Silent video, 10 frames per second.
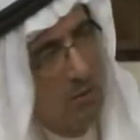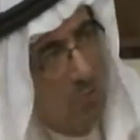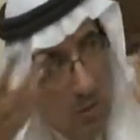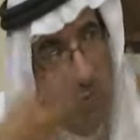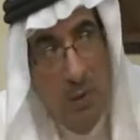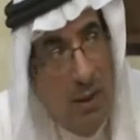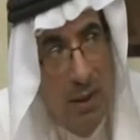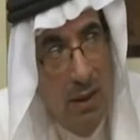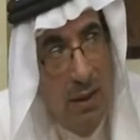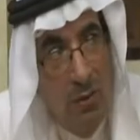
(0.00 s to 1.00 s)
people.
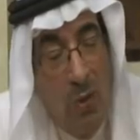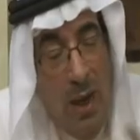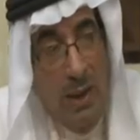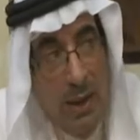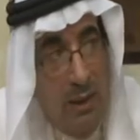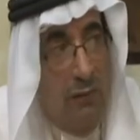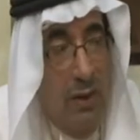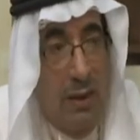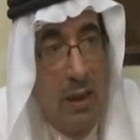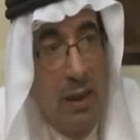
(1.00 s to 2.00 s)
Why they are
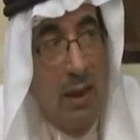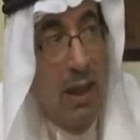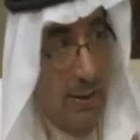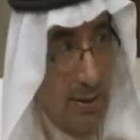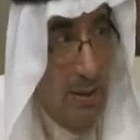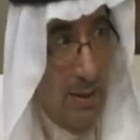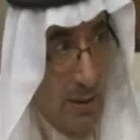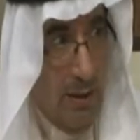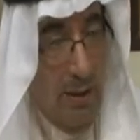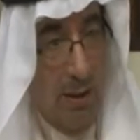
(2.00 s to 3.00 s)
different. And this is
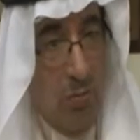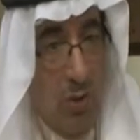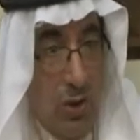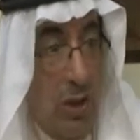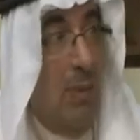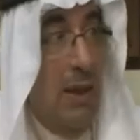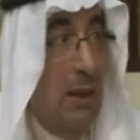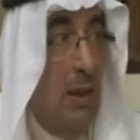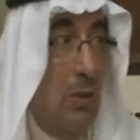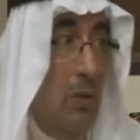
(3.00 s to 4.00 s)
another anthropology. He might
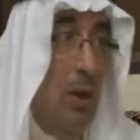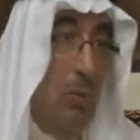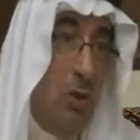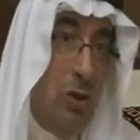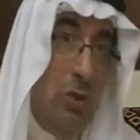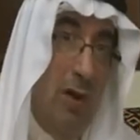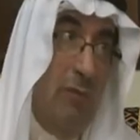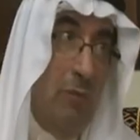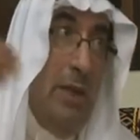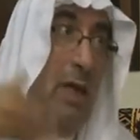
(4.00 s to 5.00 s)
tell you because we have
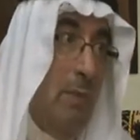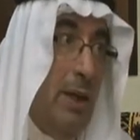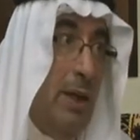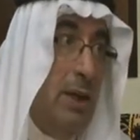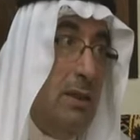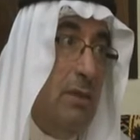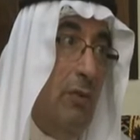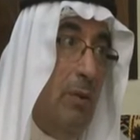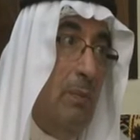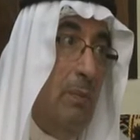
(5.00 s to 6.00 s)
many immigrants
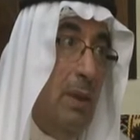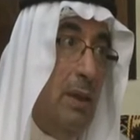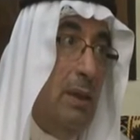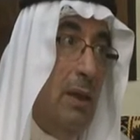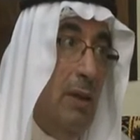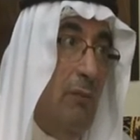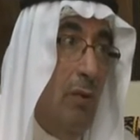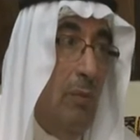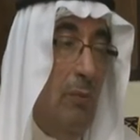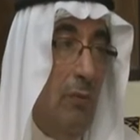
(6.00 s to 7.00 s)
from
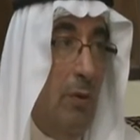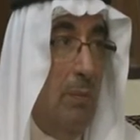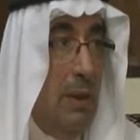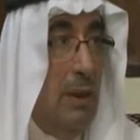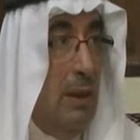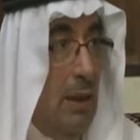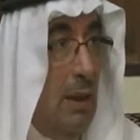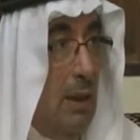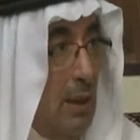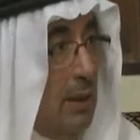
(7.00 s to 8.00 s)
India,
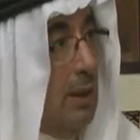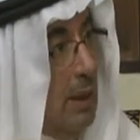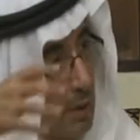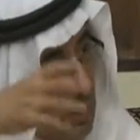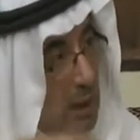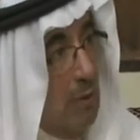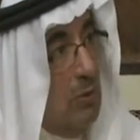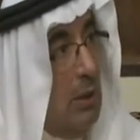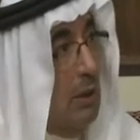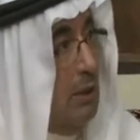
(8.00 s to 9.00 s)
and they came
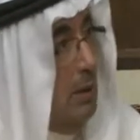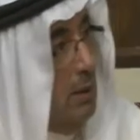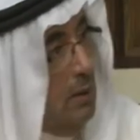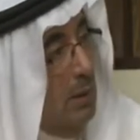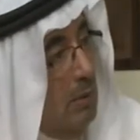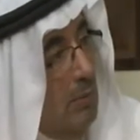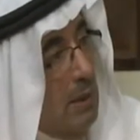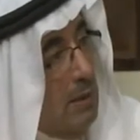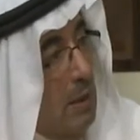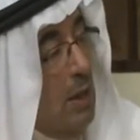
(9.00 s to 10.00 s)
in
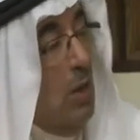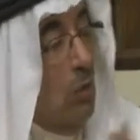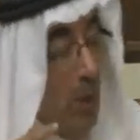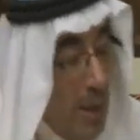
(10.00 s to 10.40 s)
Pakistan. Why